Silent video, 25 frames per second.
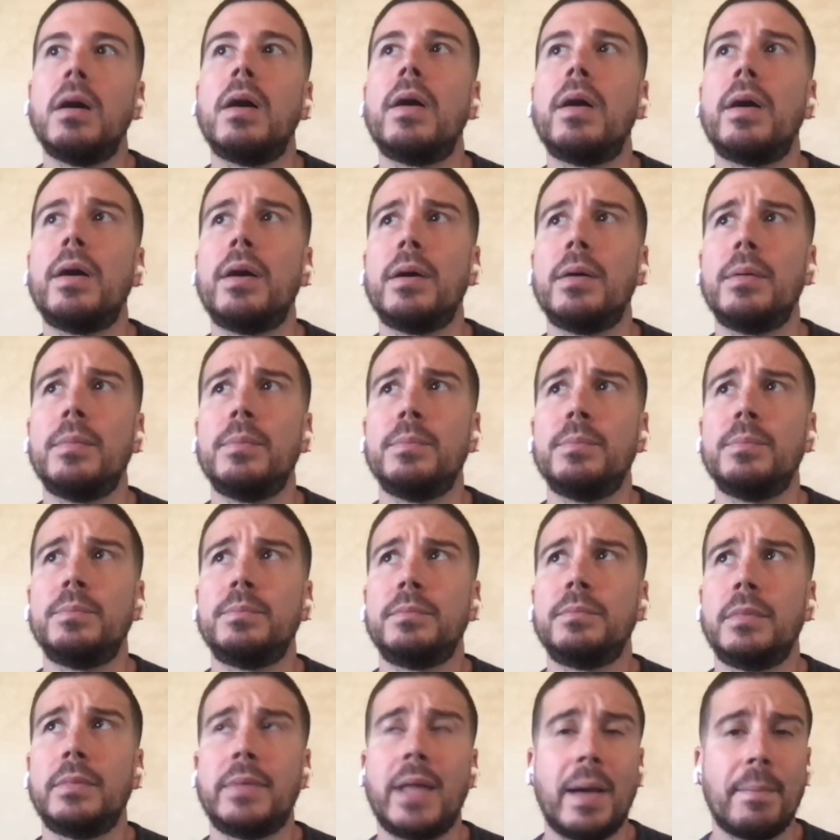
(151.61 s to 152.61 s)
Um,
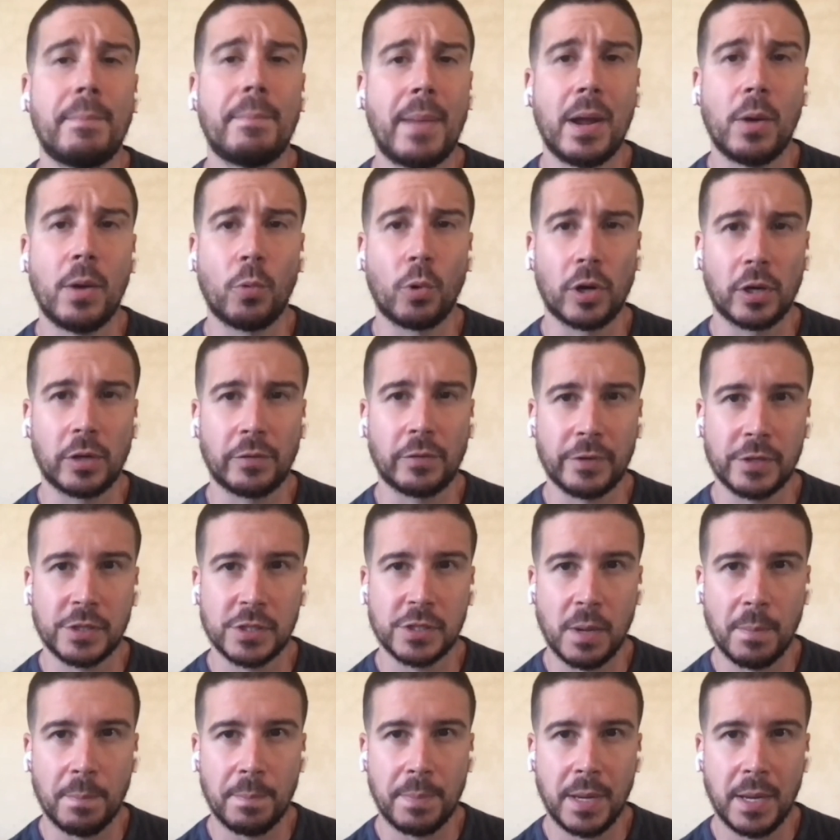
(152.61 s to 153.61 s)
that might work for
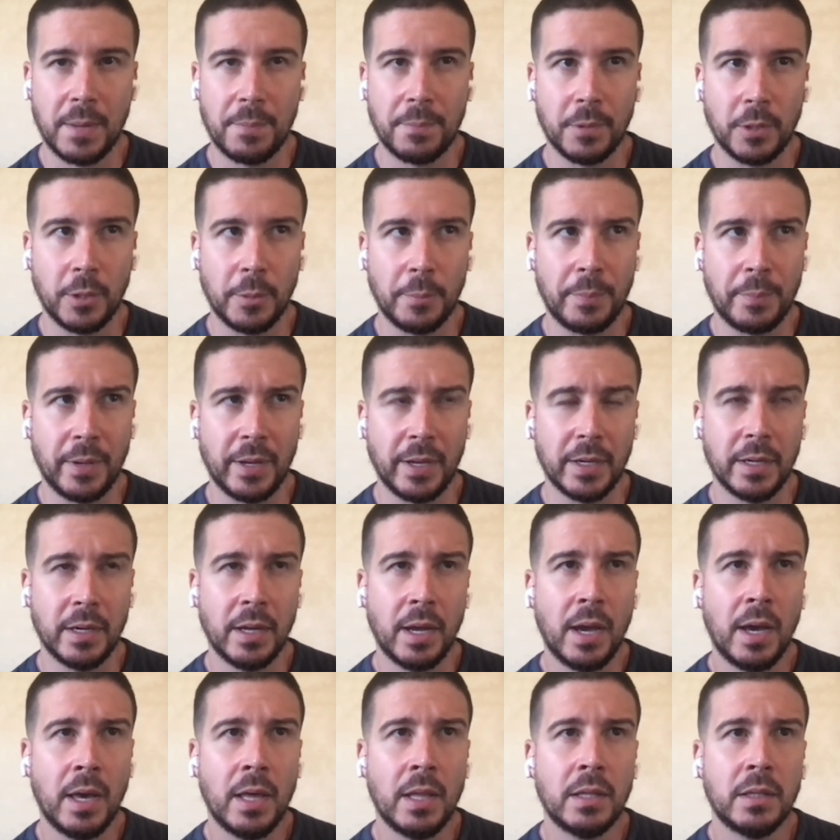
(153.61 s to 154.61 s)
some people, but
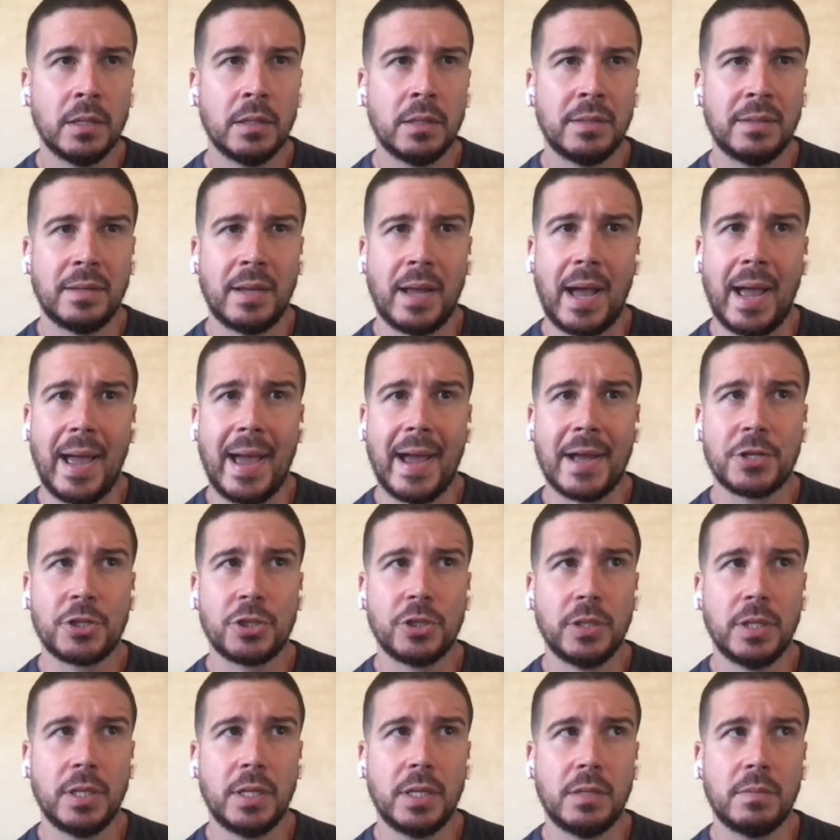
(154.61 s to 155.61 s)
I
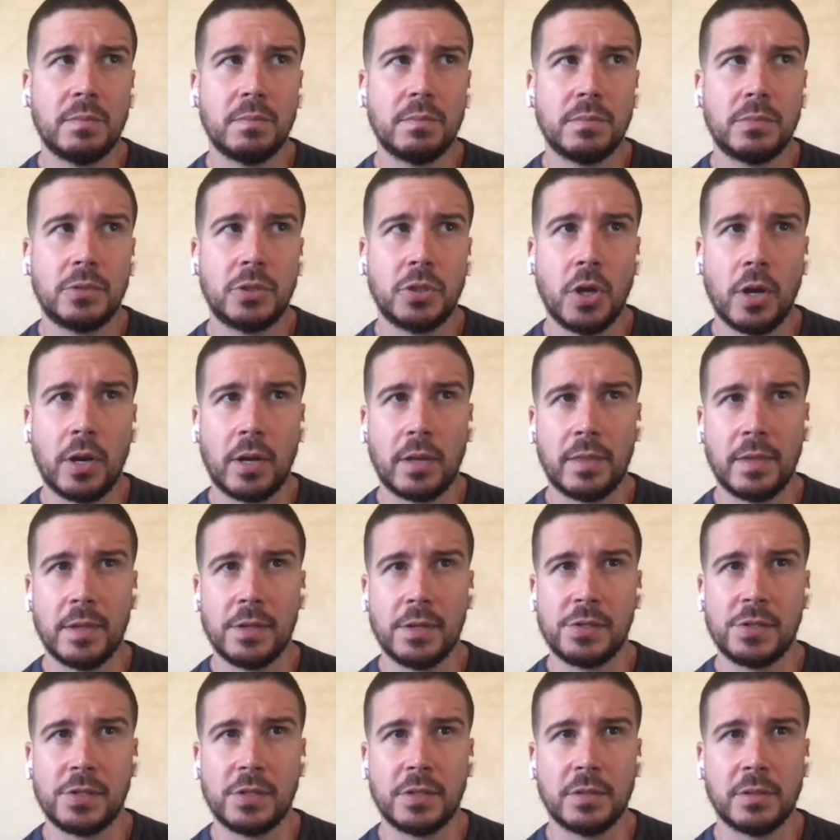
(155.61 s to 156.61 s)
actually took
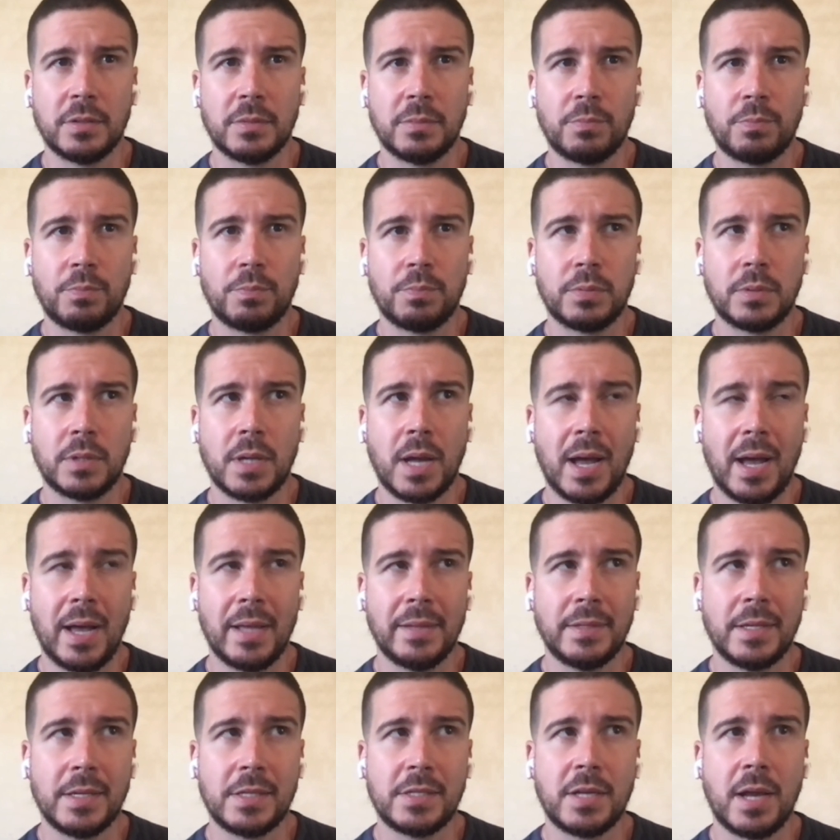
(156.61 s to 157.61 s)
this,
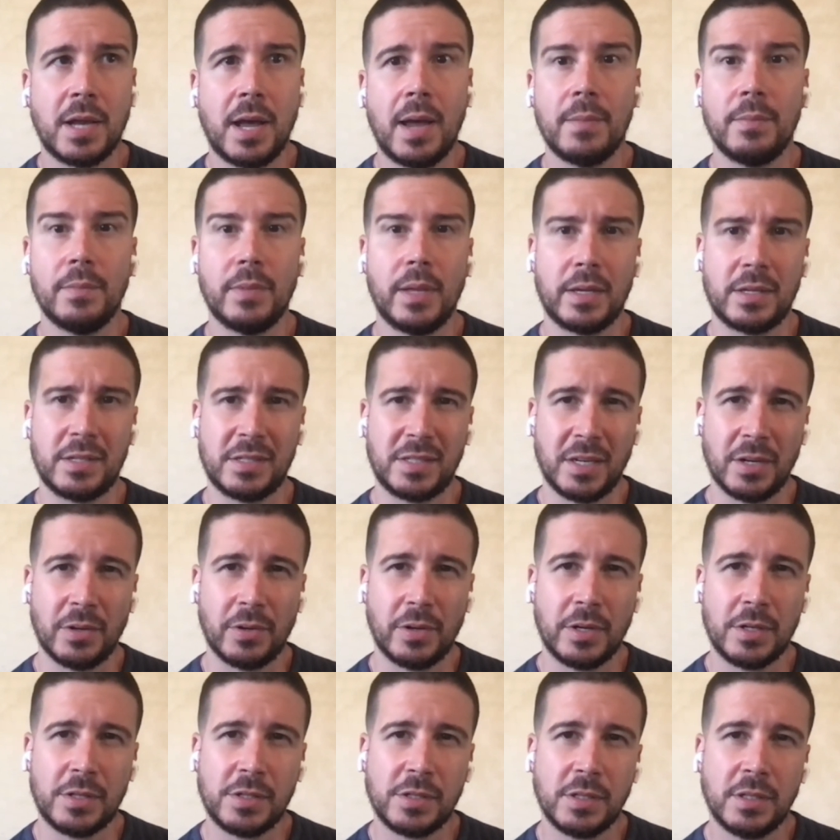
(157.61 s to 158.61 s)
this time like
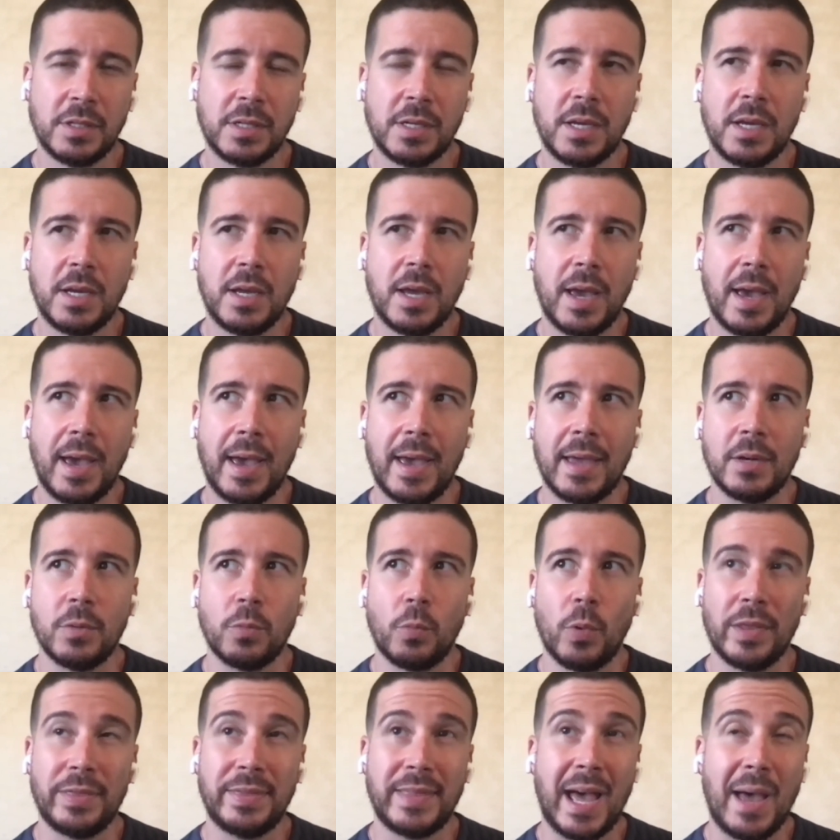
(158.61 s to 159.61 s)
seriously.
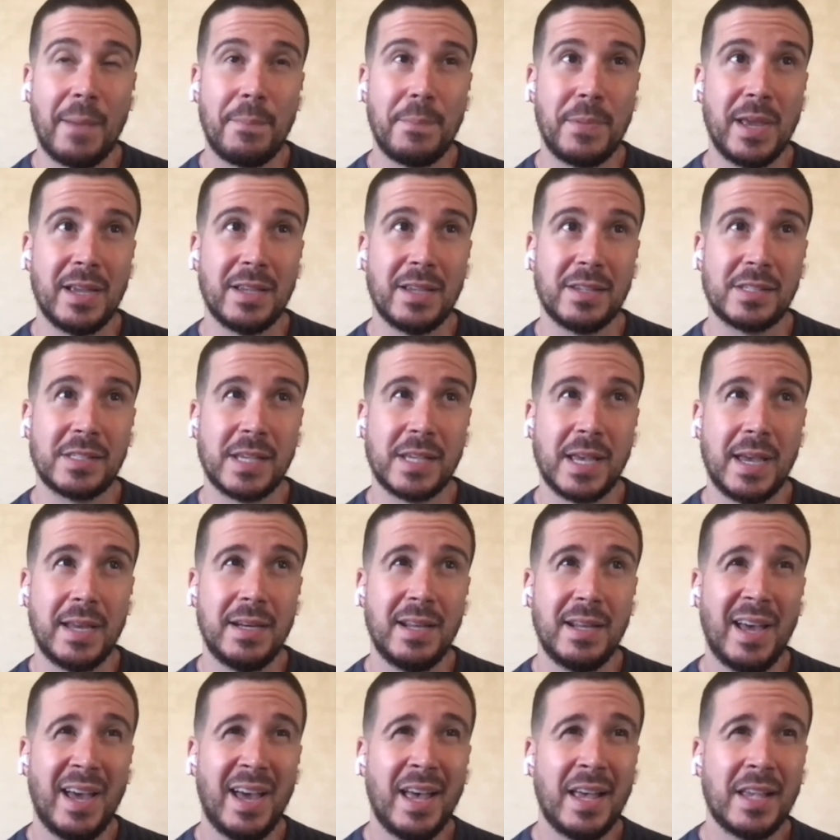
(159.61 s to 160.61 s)
And with that being
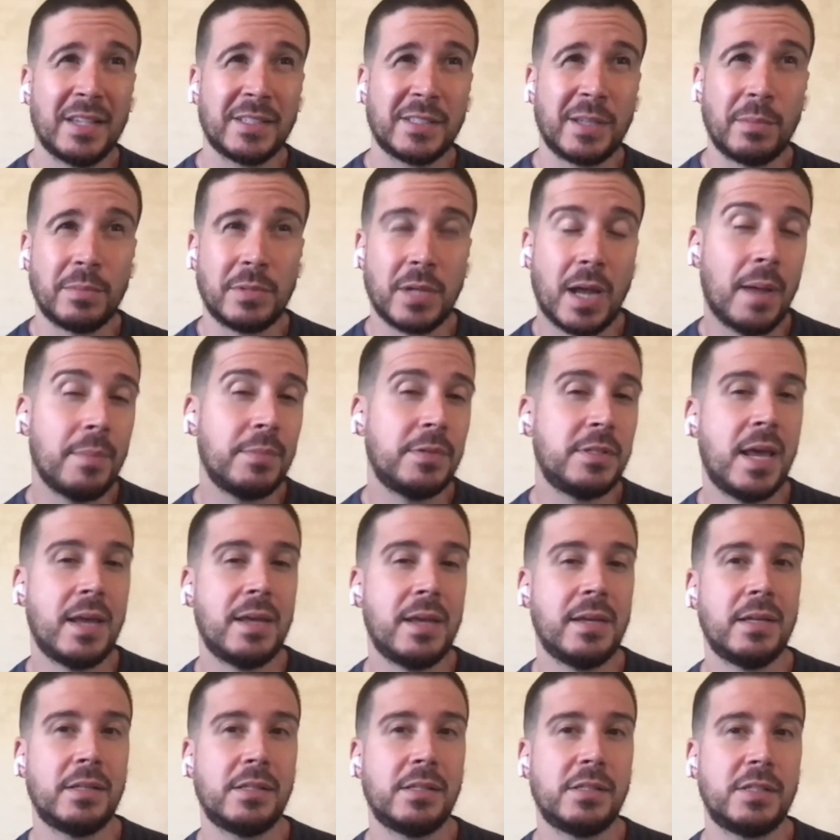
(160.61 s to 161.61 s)
said, sometimes
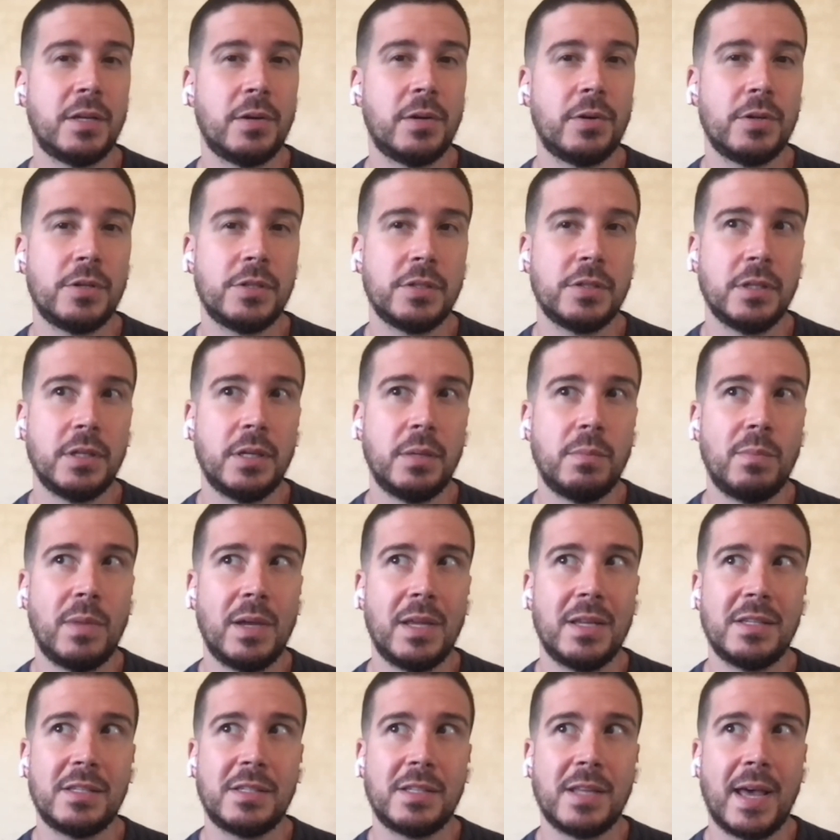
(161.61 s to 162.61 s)
taking it seriously
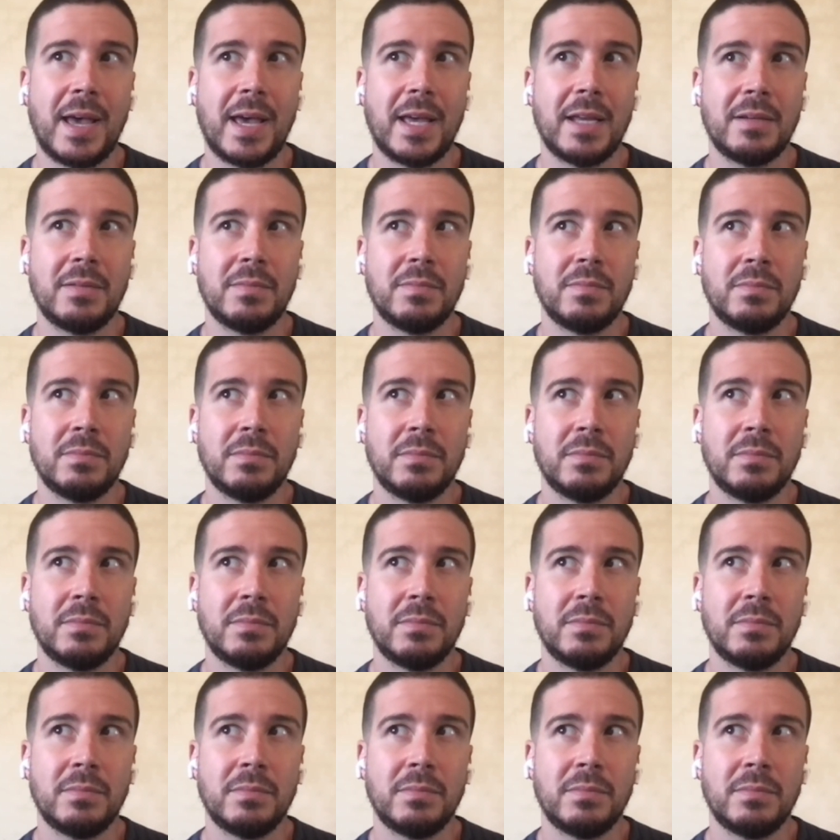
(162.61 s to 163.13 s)
means that